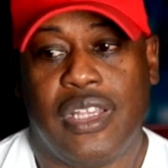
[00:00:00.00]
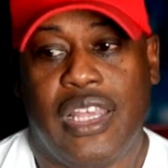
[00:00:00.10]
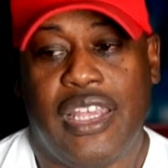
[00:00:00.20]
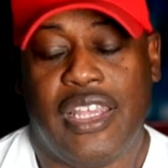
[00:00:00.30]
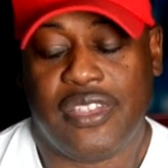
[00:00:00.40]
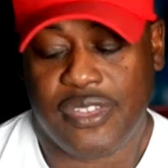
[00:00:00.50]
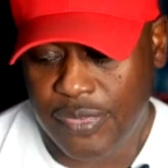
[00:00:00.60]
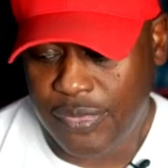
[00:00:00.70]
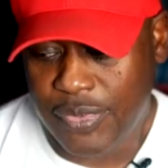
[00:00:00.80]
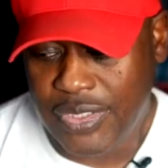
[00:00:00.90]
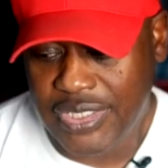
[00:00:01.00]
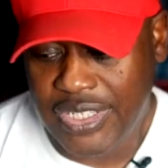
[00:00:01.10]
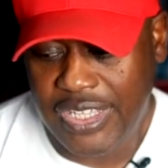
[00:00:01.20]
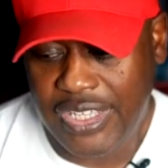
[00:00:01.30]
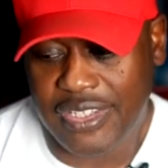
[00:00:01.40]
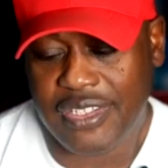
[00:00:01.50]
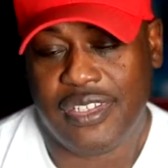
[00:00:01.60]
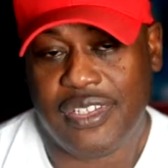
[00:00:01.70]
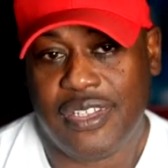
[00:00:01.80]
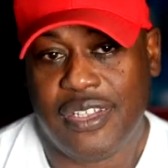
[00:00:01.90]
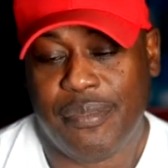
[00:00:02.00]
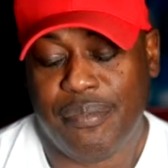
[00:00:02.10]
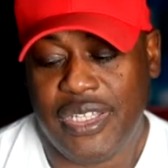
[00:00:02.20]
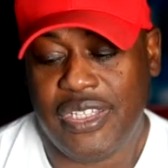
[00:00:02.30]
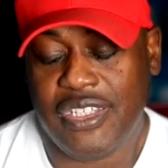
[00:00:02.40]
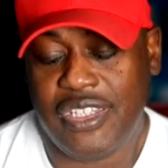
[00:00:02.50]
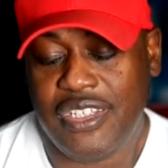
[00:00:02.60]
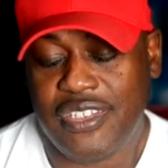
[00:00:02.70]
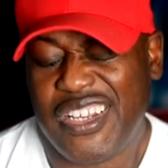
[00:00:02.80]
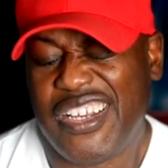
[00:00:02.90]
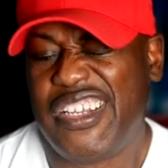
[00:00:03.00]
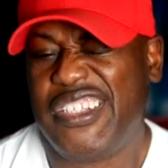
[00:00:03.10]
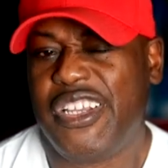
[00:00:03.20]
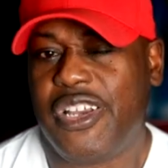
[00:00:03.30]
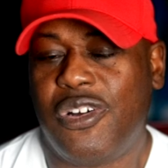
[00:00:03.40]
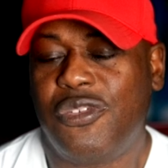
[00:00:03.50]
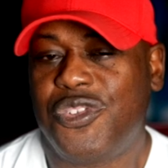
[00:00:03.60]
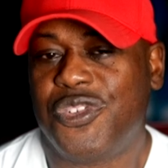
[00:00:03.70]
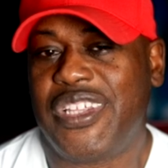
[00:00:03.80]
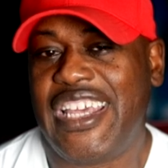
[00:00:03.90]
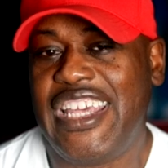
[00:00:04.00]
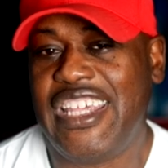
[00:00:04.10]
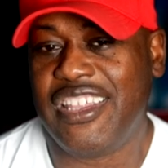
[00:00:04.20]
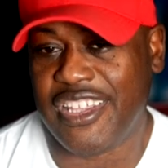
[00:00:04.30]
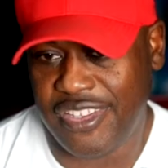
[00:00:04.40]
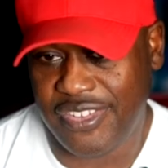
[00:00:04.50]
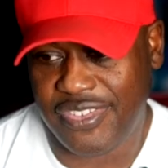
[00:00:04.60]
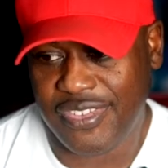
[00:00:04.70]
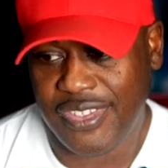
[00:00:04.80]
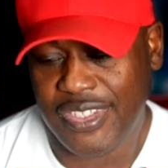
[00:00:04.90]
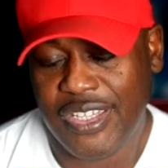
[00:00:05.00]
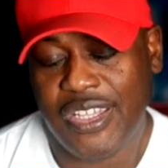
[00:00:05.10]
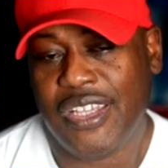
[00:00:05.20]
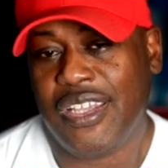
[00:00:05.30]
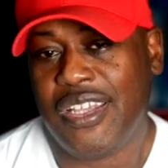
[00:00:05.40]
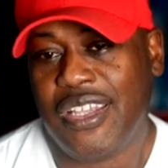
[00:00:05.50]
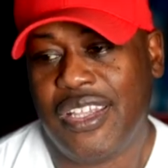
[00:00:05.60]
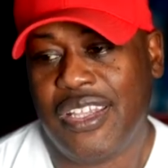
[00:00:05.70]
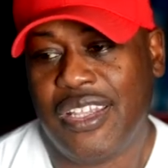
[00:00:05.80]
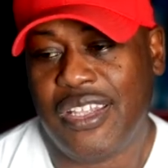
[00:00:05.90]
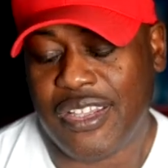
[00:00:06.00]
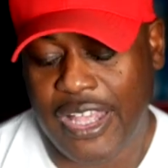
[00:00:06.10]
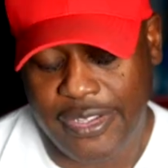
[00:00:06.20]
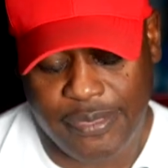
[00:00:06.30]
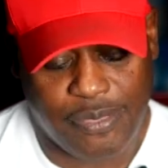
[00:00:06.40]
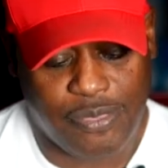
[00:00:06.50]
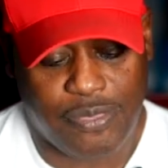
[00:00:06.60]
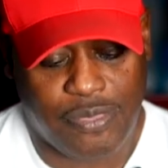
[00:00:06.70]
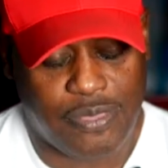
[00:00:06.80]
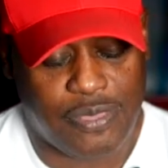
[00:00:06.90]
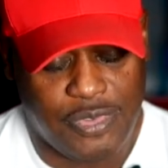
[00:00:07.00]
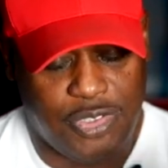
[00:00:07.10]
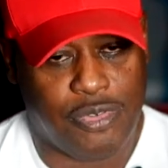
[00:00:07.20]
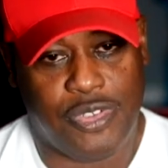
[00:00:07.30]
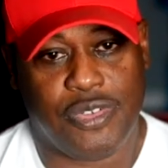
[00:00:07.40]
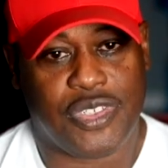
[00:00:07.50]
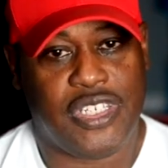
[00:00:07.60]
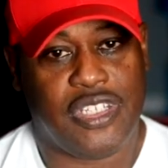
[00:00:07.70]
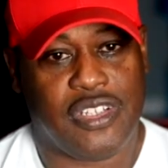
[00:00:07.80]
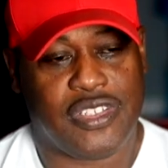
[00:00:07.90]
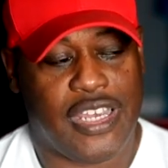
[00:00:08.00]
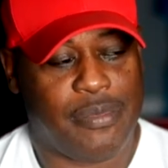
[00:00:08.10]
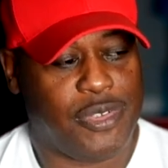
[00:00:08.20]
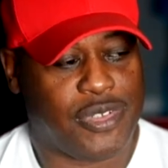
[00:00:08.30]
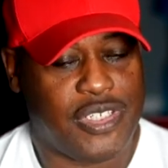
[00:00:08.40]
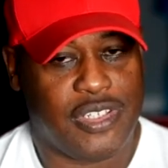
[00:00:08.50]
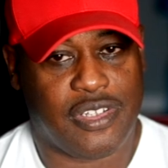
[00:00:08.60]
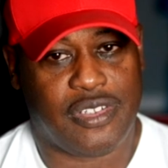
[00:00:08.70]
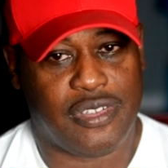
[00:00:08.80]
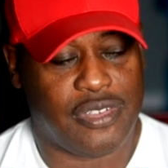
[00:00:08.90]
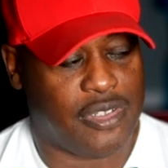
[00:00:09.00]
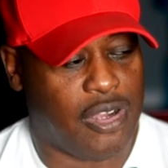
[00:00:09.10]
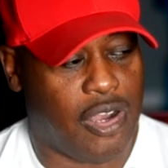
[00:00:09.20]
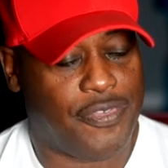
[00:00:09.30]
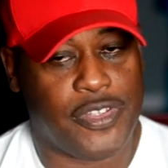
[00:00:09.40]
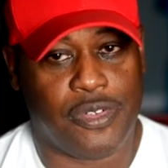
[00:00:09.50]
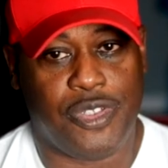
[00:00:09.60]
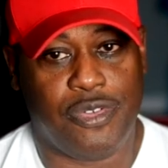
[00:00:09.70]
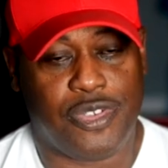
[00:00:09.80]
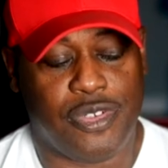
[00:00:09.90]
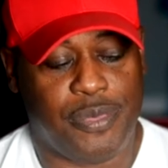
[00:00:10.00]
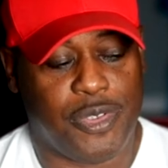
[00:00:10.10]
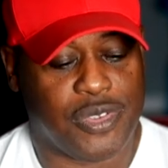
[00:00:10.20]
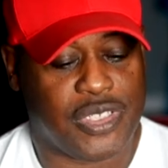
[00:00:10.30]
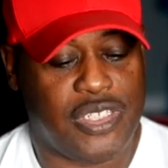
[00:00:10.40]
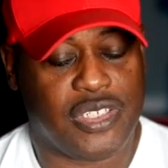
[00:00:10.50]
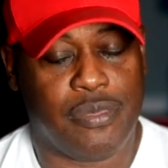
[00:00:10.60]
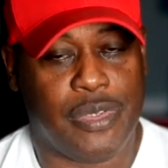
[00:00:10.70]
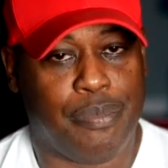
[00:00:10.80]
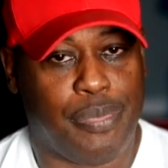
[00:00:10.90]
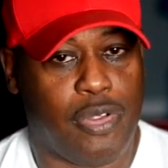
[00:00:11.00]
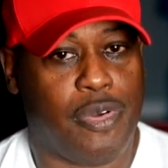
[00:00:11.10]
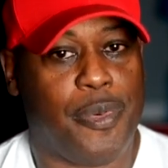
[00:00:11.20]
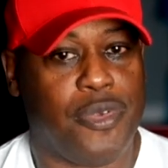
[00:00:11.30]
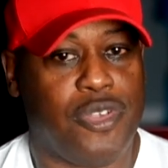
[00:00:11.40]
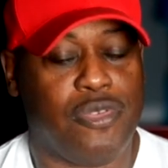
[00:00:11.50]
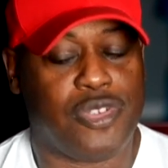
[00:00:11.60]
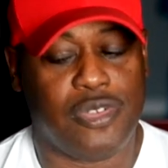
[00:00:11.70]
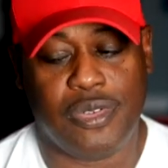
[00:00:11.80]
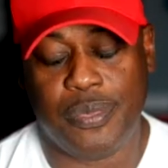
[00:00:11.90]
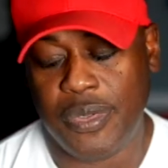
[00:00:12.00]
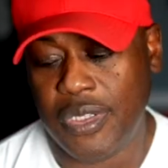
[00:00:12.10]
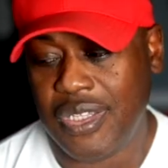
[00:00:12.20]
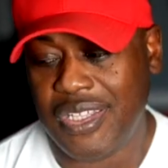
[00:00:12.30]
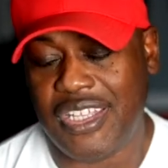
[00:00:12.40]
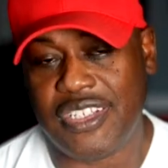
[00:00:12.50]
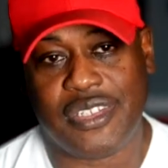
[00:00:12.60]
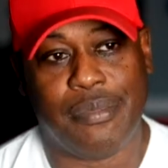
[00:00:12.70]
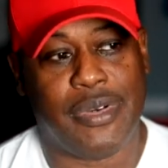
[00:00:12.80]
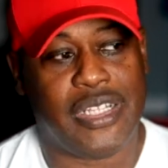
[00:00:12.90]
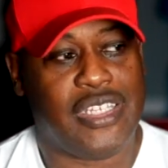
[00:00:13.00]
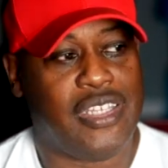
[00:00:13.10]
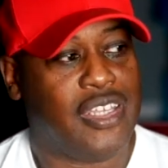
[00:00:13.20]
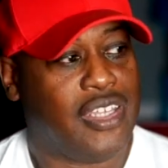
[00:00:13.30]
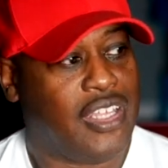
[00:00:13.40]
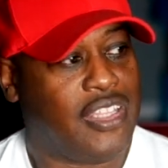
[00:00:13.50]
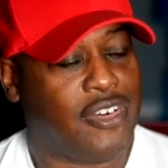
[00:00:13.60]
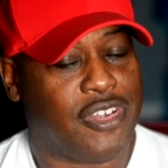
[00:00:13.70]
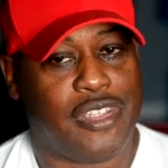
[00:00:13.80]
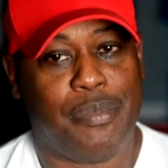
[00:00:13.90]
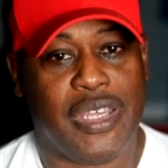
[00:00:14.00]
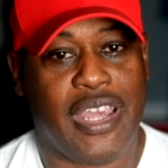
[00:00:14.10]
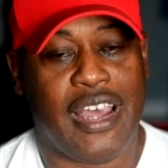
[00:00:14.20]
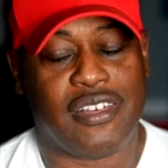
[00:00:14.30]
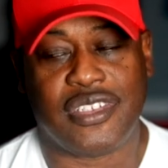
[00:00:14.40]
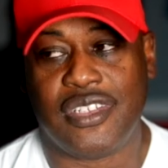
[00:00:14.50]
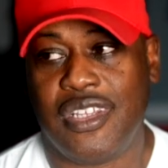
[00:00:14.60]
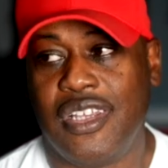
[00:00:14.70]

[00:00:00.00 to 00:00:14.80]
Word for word: And once again, many of these uncultured heathens, like you, you'll see it all the time. You'll see it often on YouTube. You'll see someone blow up on YouTube, get some money, and they'll get a big house.